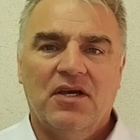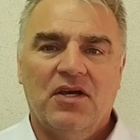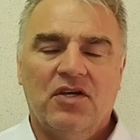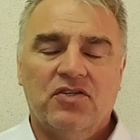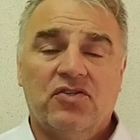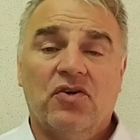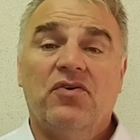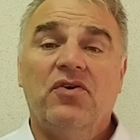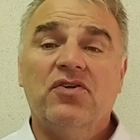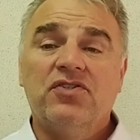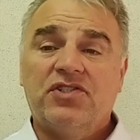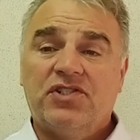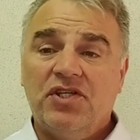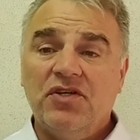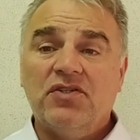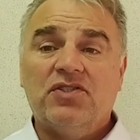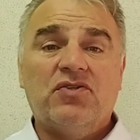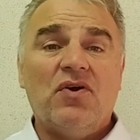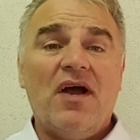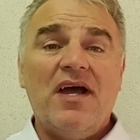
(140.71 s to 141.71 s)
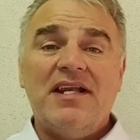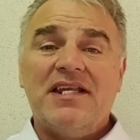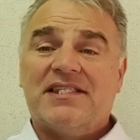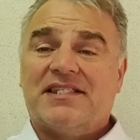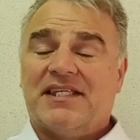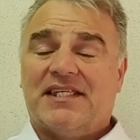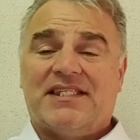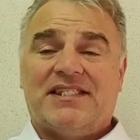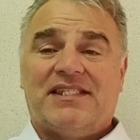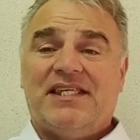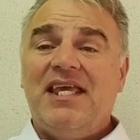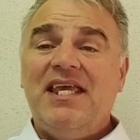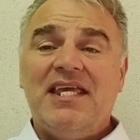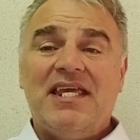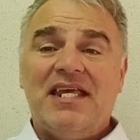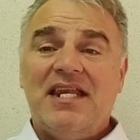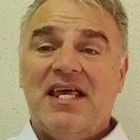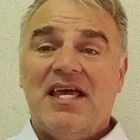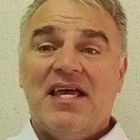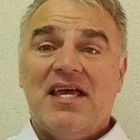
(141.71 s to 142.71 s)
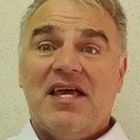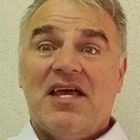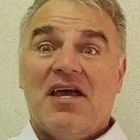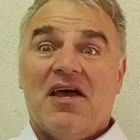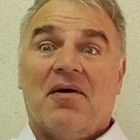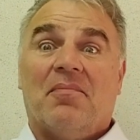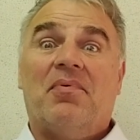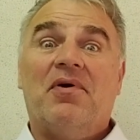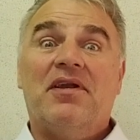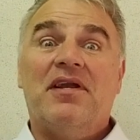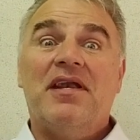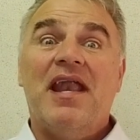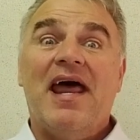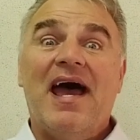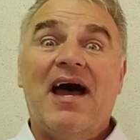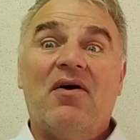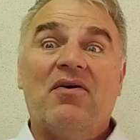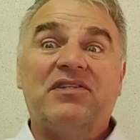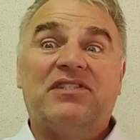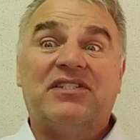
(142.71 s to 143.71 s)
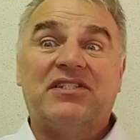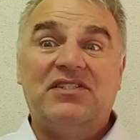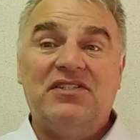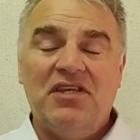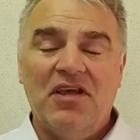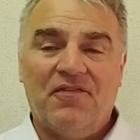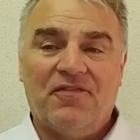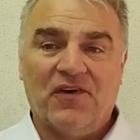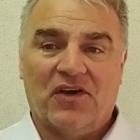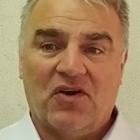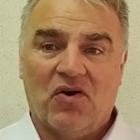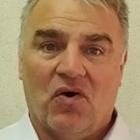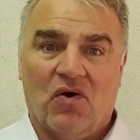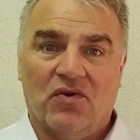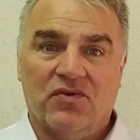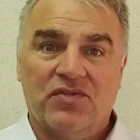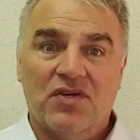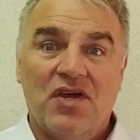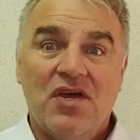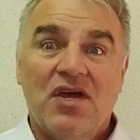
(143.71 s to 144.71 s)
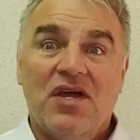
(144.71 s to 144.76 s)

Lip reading: So you're still trying to succeed, but now it's difficult.